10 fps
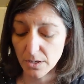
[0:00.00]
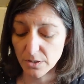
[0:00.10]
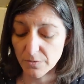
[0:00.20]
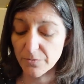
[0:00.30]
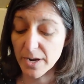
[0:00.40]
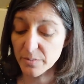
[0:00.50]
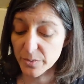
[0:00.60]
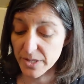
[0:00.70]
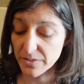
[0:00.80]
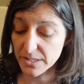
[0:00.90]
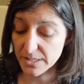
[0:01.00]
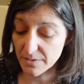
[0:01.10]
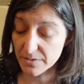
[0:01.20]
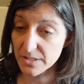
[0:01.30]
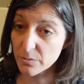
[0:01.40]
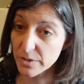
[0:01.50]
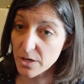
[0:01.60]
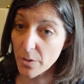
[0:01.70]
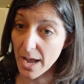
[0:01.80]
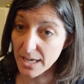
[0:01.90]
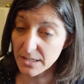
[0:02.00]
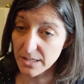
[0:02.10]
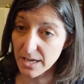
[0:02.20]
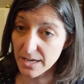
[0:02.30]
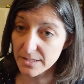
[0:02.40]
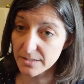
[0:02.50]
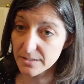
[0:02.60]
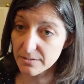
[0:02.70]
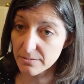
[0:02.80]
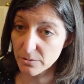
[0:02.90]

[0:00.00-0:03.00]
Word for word: you know, framed within this Davidson window, analyze